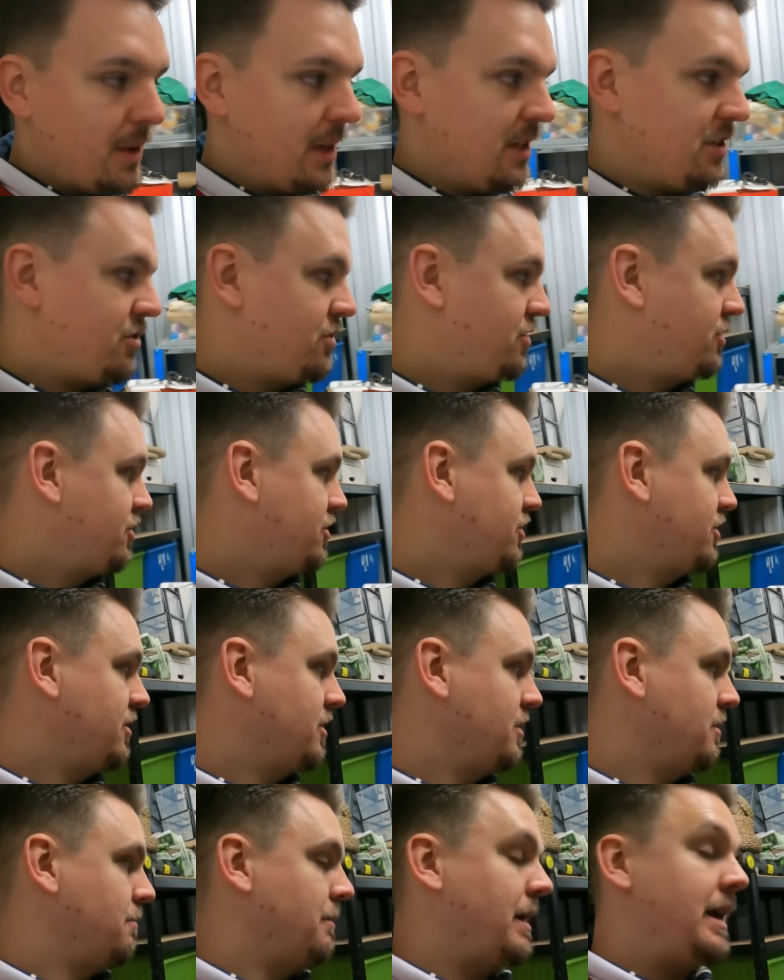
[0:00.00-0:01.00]
which
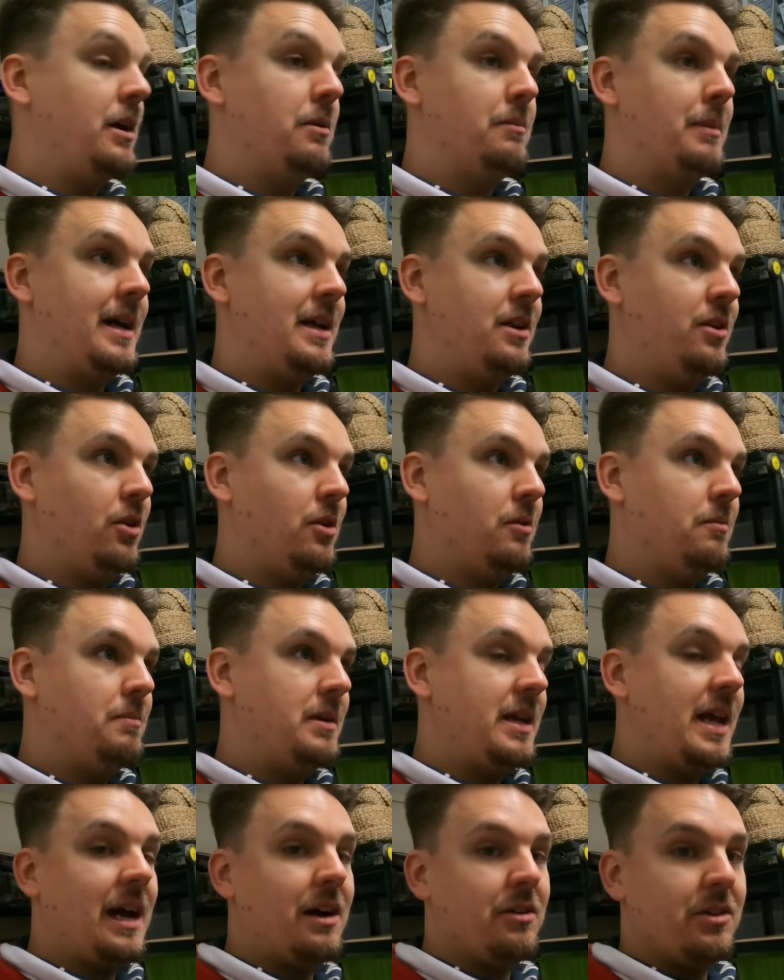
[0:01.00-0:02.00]
may or may not
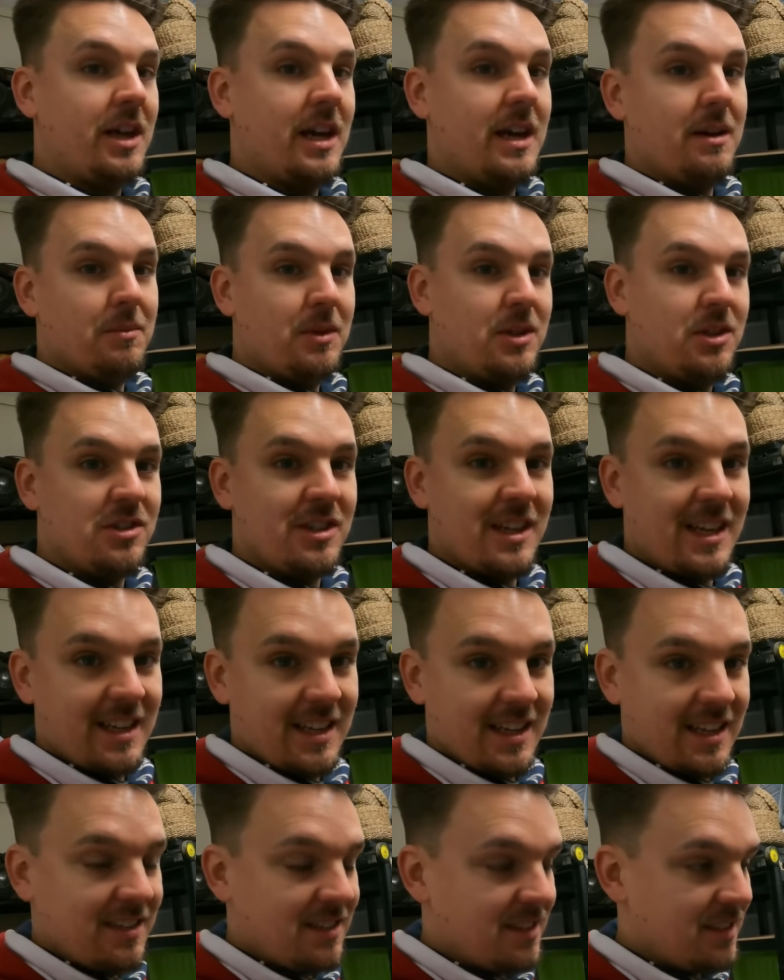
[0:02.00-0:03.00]
be out yet when you're
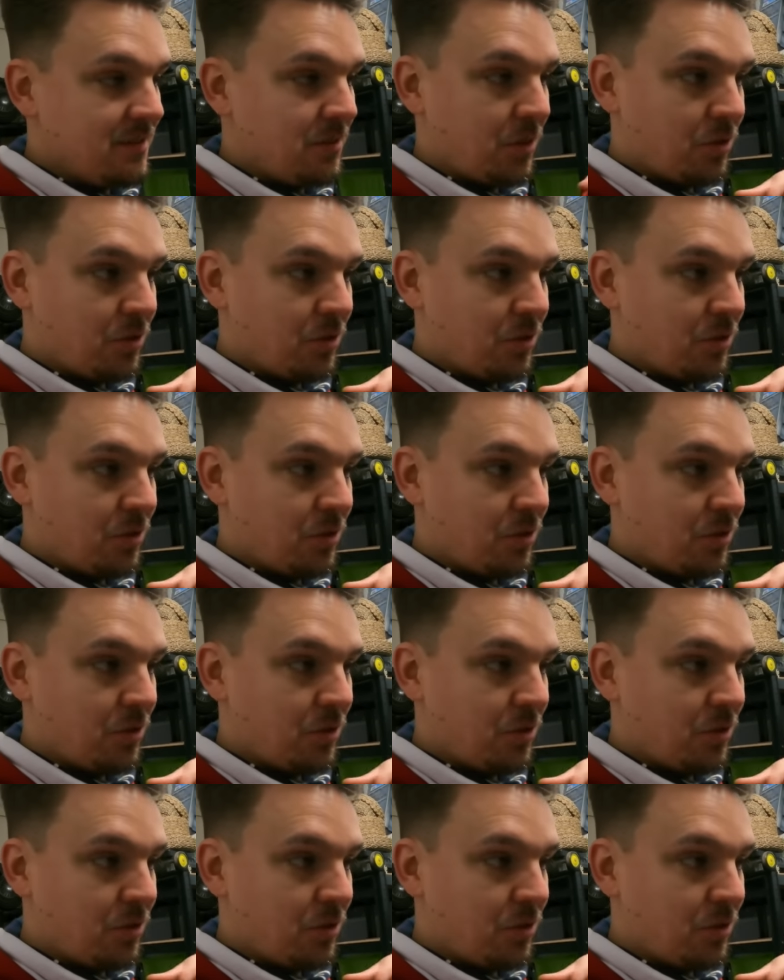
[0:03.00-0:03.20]
seeing this.